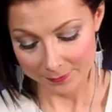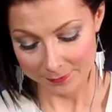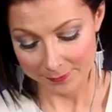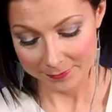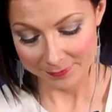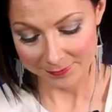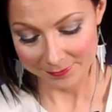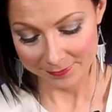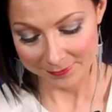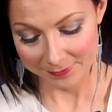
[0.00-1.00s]

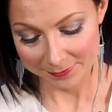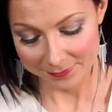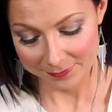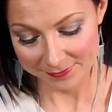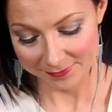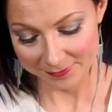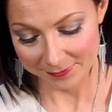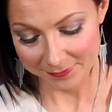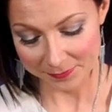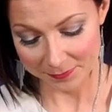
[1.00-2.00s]

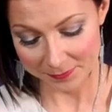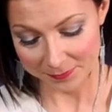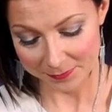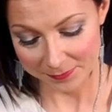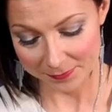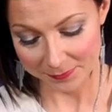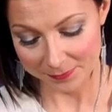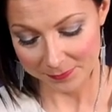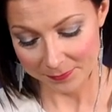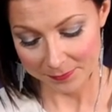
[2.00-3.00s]

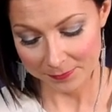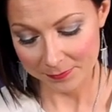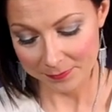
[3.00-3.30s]
Nothing is said.